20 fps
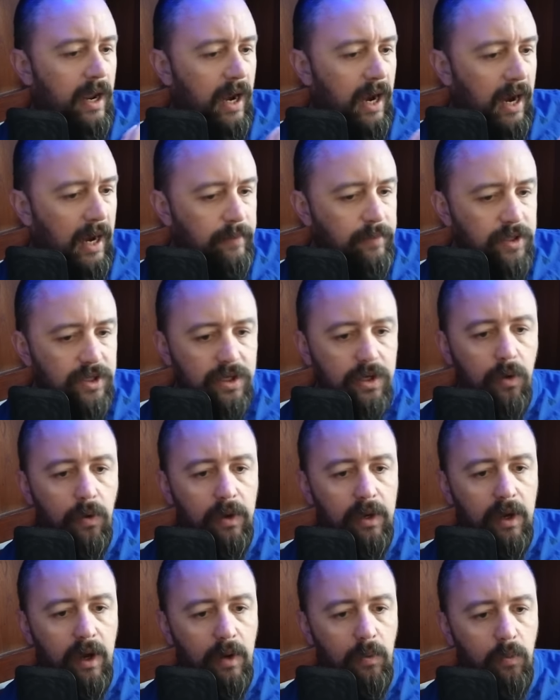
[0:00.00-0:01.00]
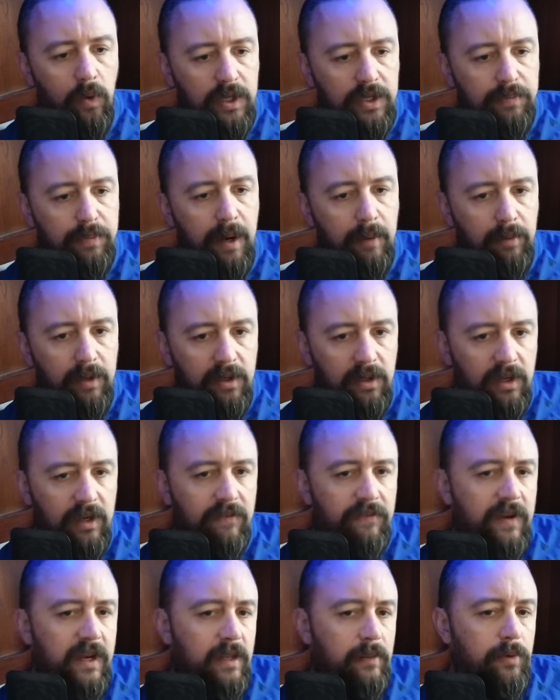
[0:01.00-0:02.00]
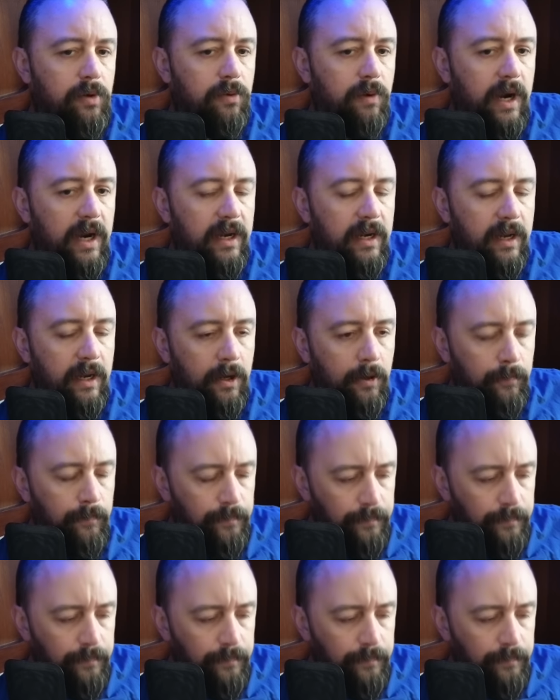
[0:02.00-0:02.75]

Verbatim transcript: I'm just going on what's publicly available right now.